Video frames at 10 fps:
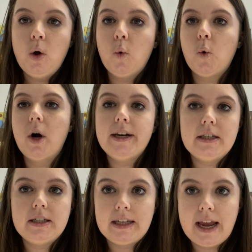
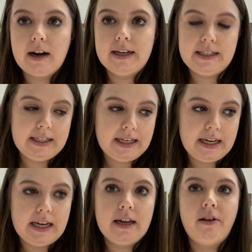wanted to
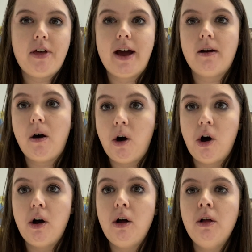guarantee that
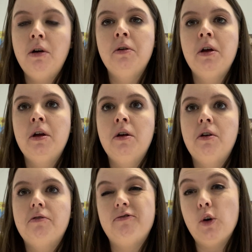all
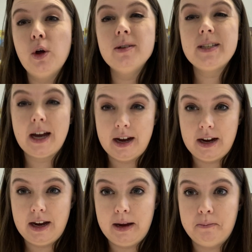
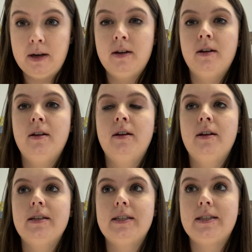full-time
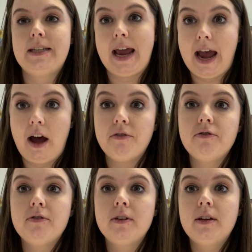
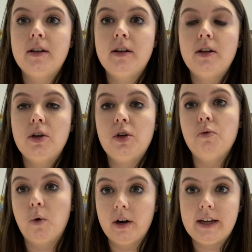staff who
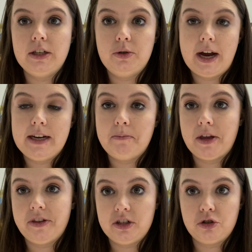work in United
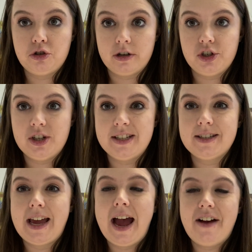Methodist
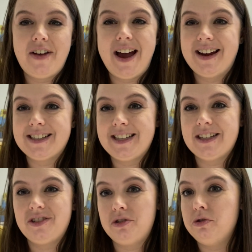churches have
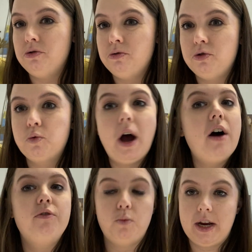access to
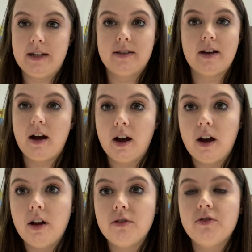12 weeks
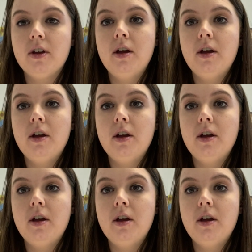of